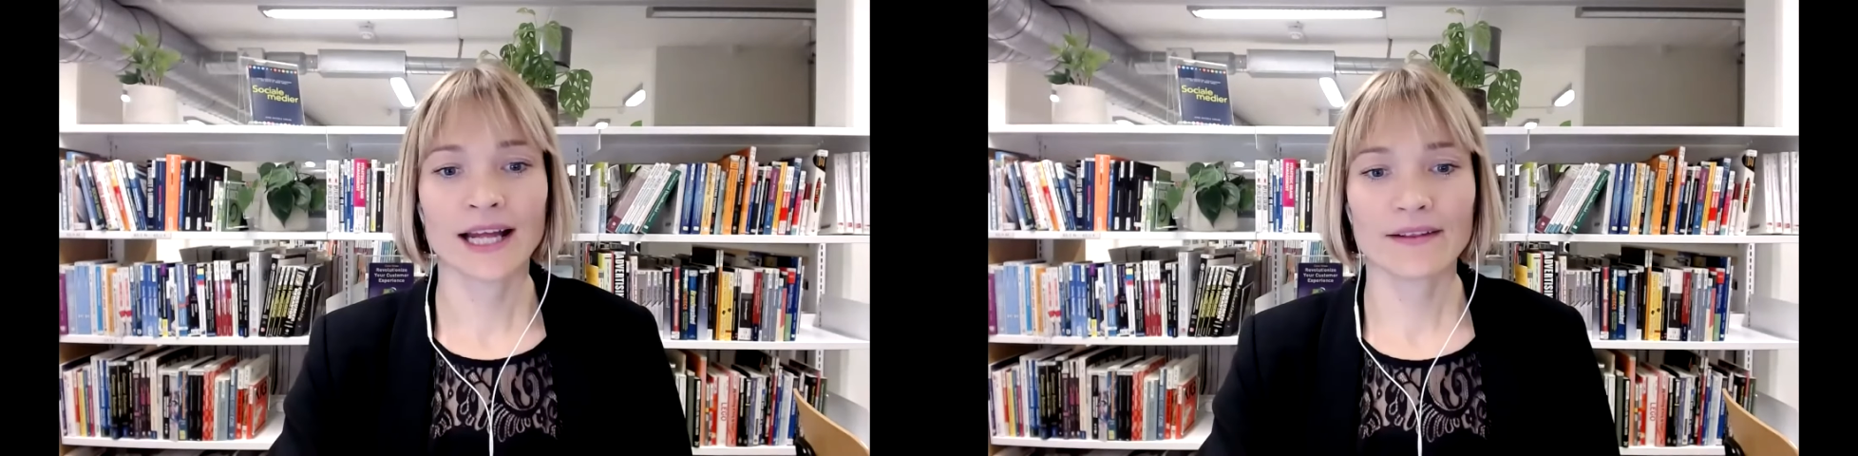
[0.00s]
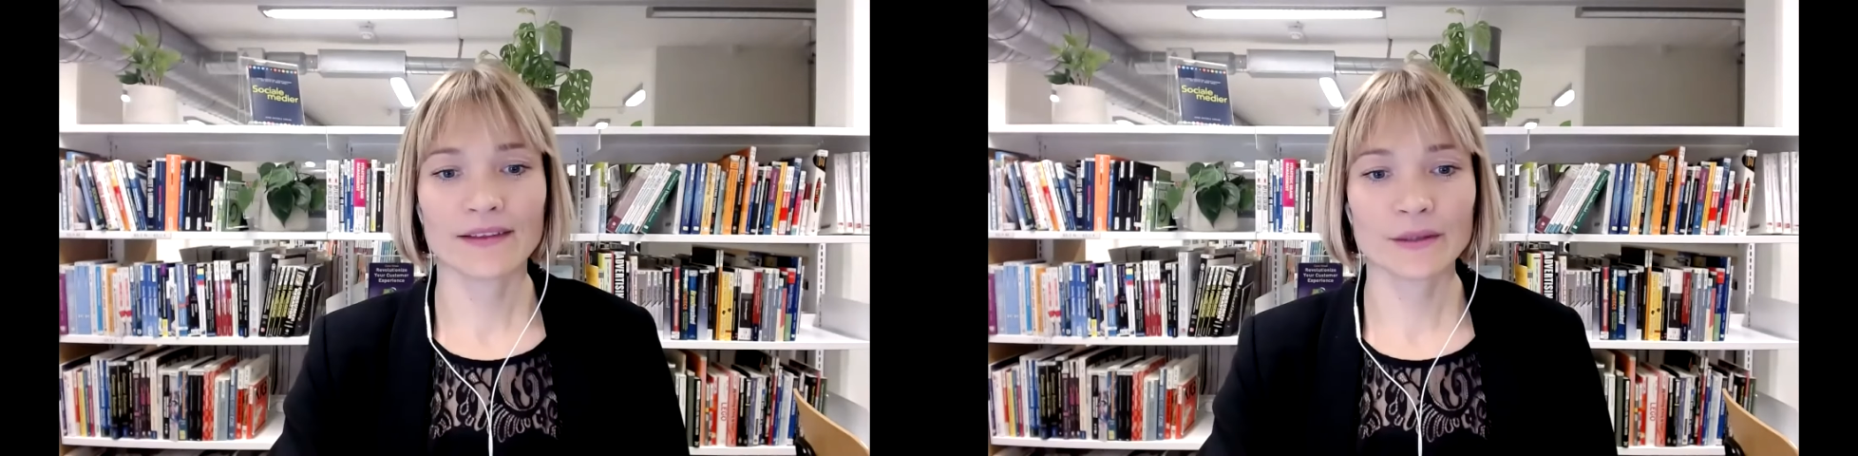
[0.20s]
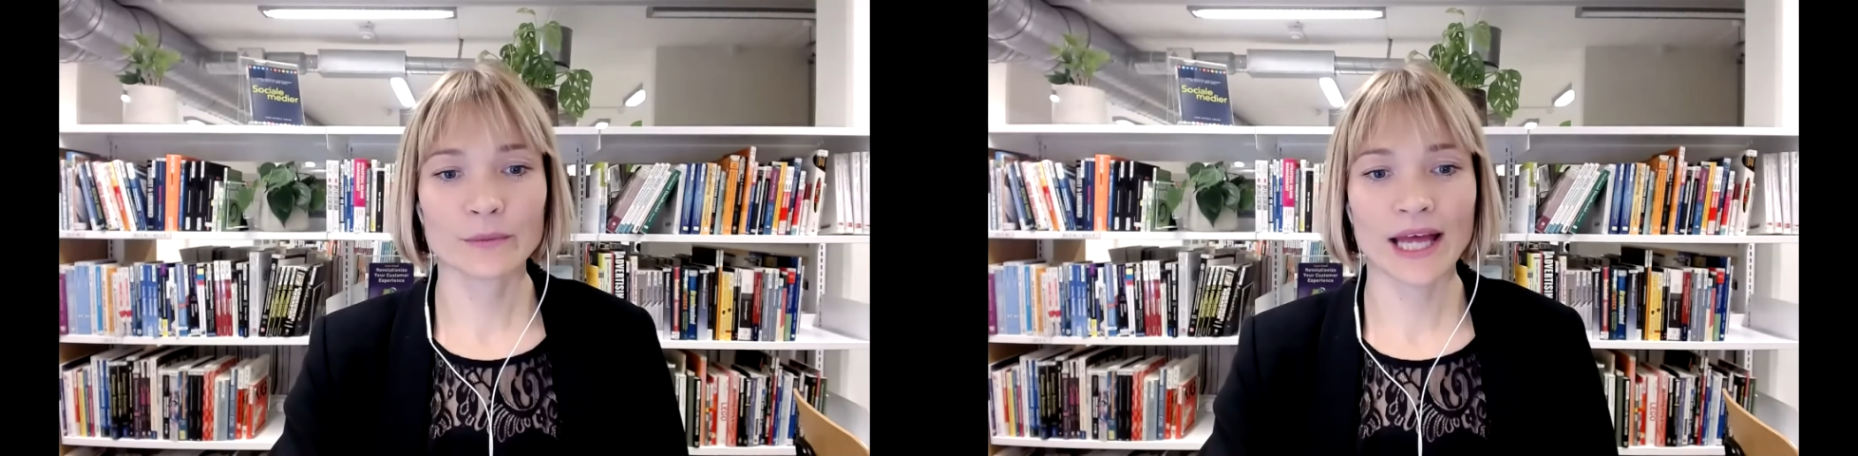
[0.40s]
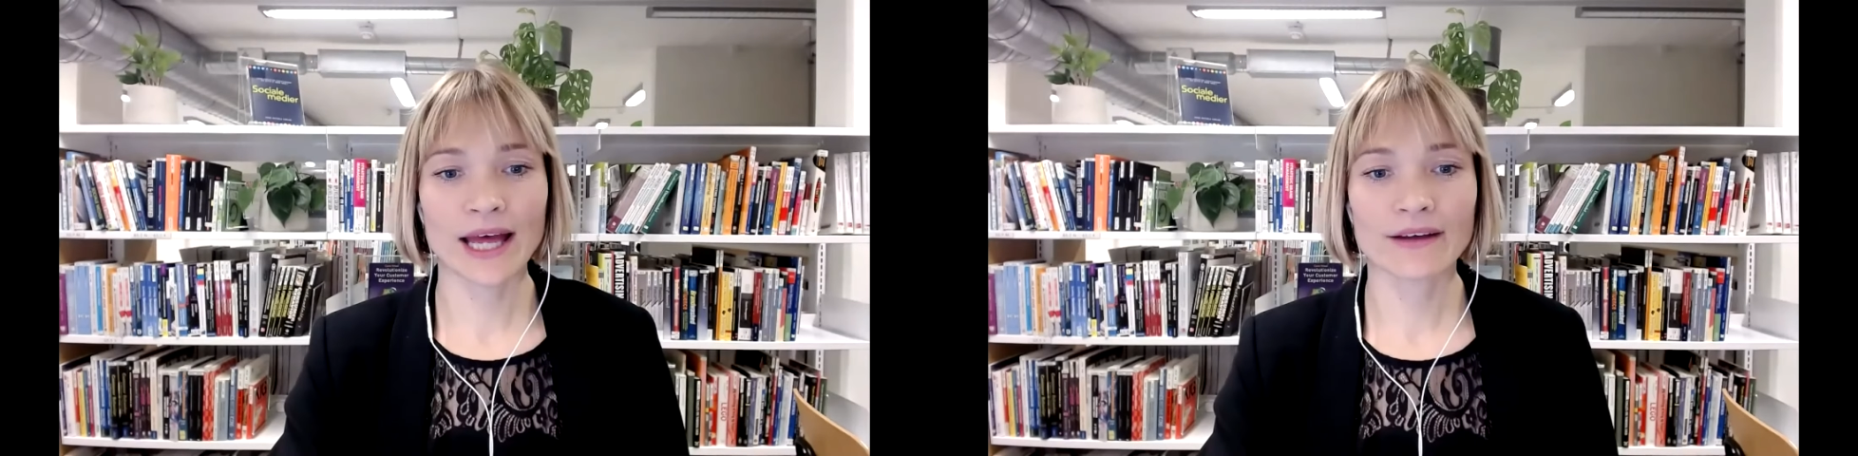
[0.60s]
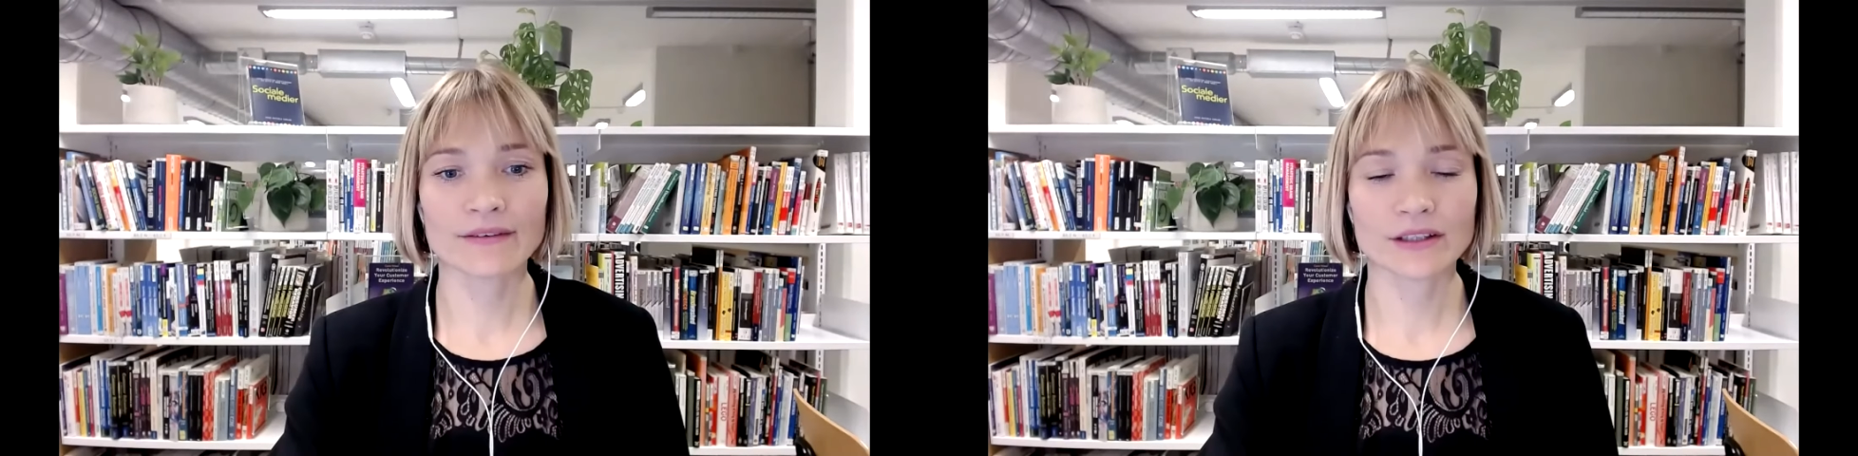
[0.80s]
And then we
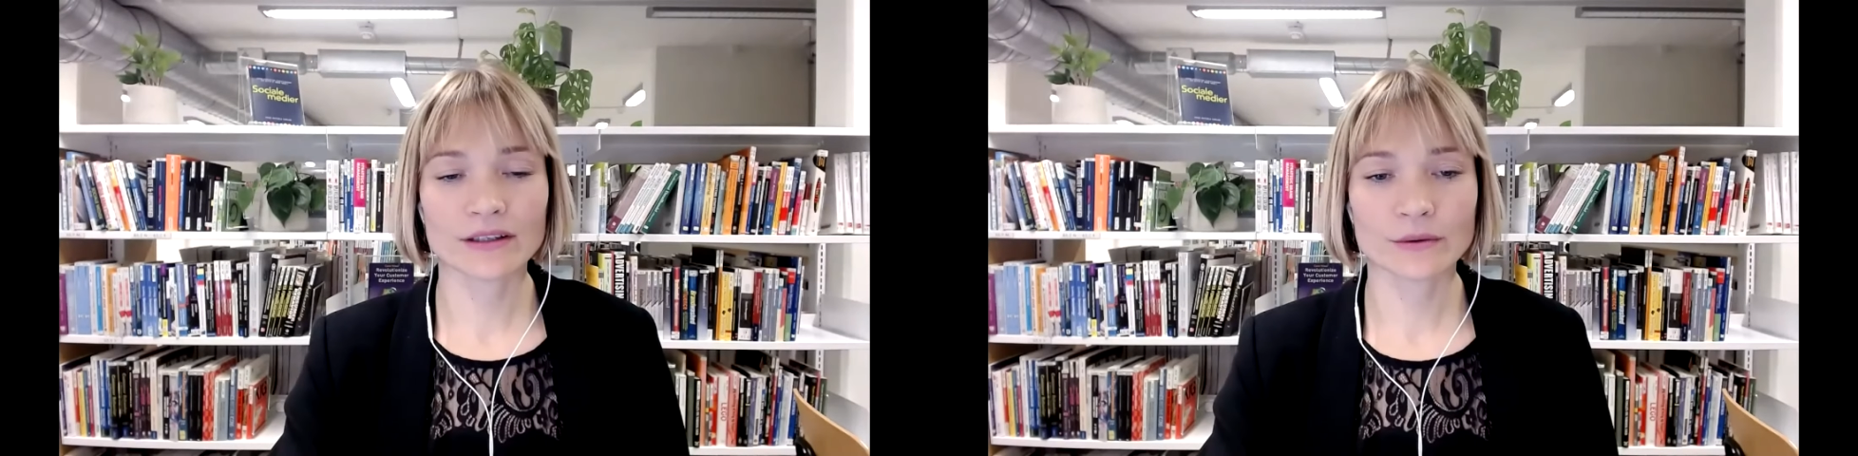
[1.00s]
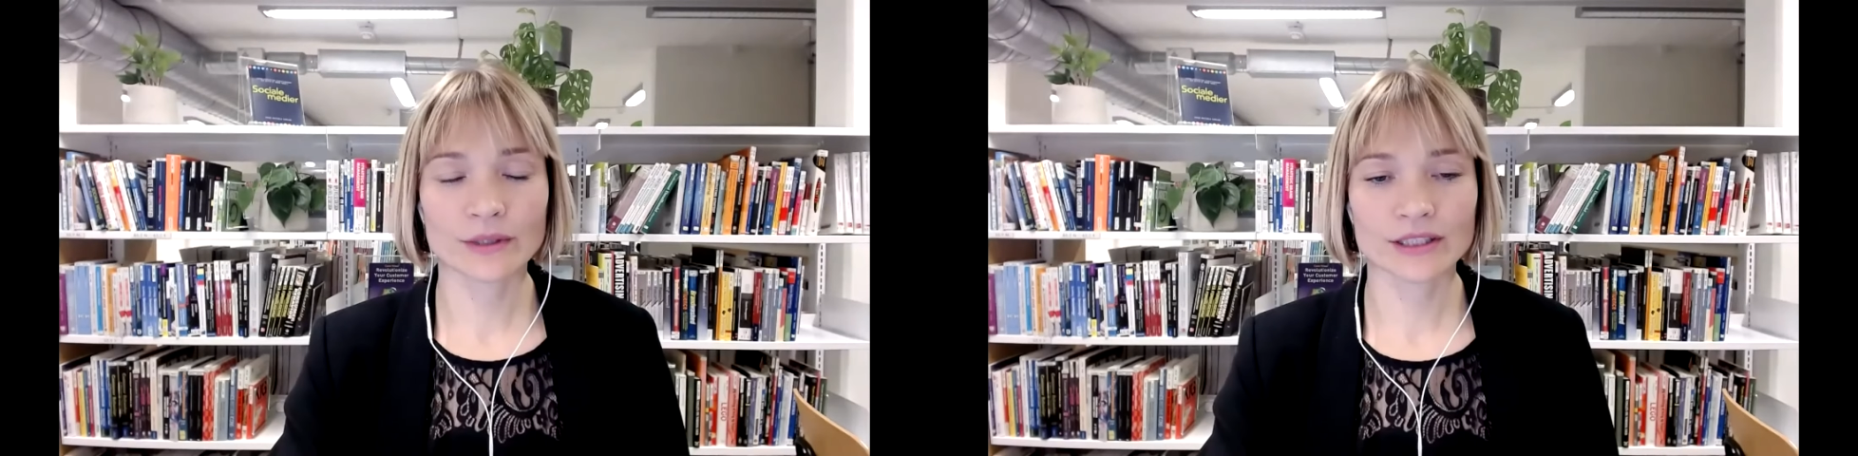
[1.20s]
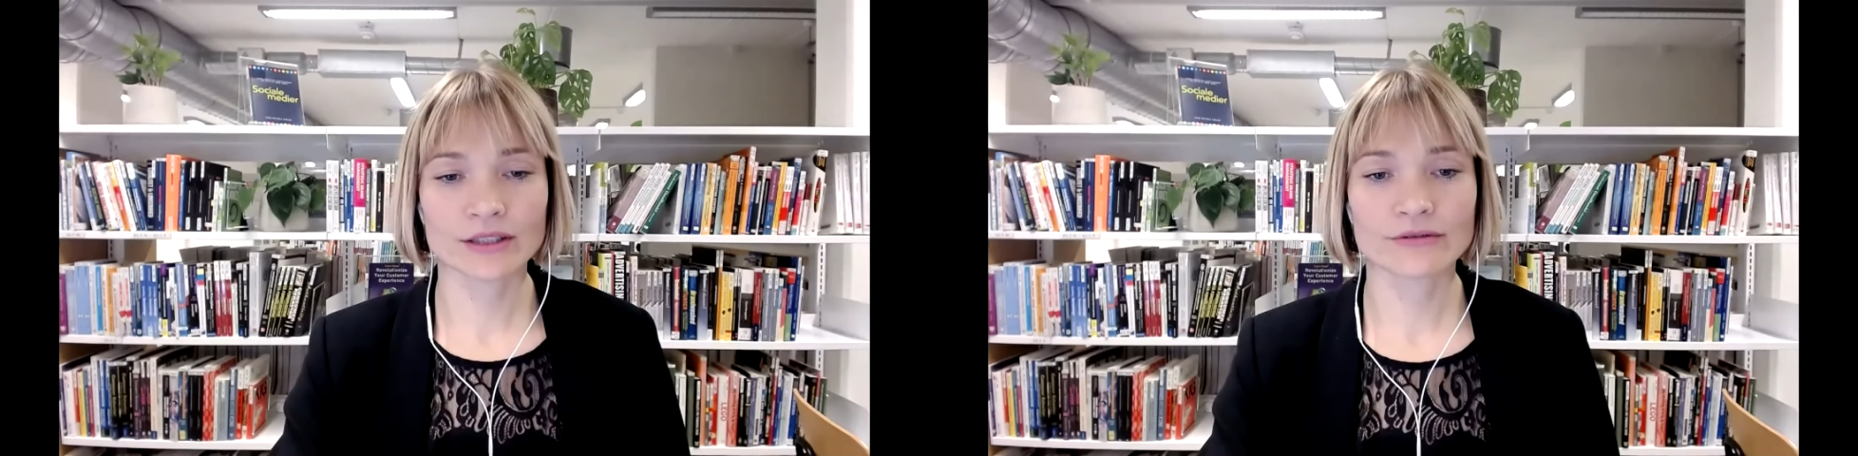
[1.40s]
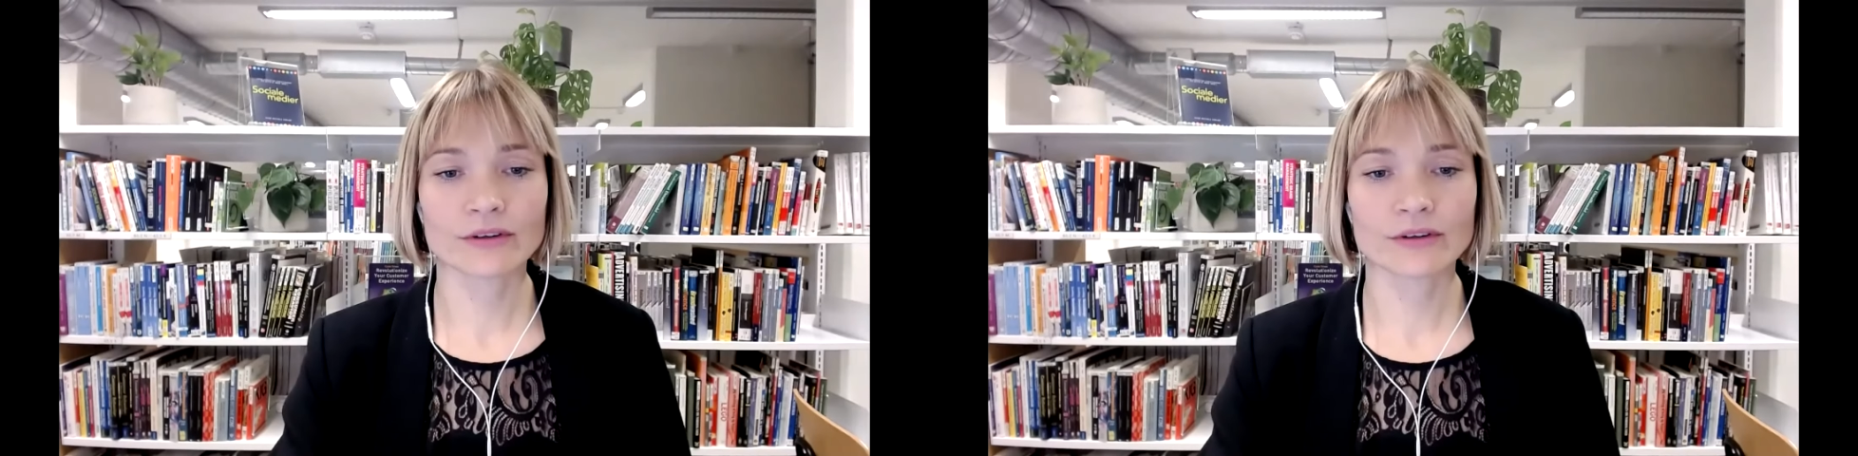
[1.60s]
have another question